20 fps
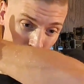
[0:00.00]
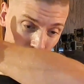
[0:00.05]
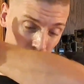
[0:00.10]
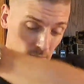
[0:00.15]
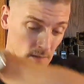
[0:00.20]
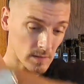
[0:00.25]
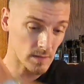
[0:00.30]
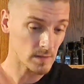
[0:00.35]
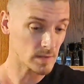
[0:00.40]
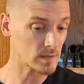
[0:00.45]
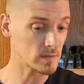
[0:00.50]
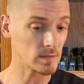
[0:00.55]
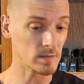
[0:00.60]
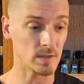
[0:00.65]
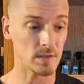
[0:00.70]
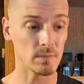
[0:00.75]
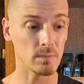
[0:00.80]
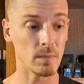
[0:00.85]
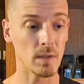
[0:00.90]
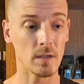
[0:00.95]
And this
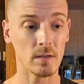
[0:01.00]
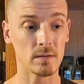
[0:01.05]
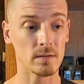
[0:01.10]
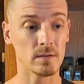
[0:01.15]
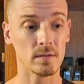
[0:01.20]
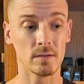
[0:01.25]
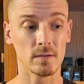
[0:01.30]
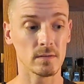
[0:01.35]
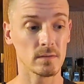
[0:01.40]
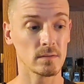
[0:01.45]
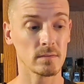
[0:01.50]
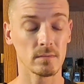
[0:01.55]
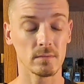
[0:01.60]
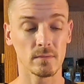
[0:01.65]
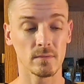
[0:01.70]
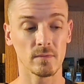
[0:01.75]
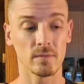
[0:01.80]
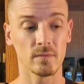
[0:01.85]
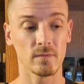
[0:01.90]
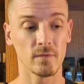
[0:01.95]
just smells,
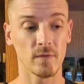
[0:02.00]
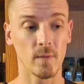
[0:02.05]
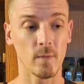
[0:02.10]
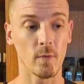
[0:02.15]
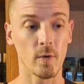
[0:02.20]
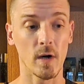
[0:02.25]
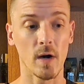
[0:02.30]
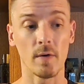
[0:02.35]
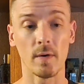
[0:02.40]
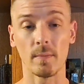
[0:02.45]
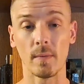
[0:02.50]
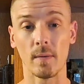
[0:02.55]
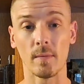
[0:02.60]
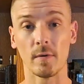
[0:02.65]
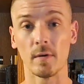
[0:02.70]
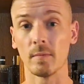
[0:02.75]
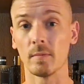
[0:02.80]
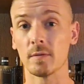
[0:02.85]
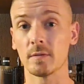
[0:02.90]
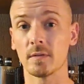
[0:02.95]
from what I
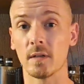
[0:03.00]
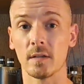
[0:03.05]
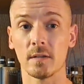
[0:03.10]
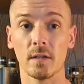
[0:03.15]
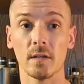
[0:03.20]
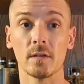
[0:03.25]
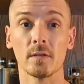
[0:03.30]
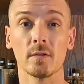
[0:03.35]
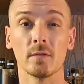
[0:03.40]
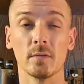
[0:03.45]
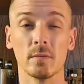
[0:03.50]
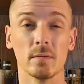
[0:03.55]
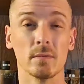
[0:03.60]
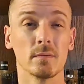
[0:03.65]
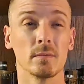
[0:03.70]
remember, almost identical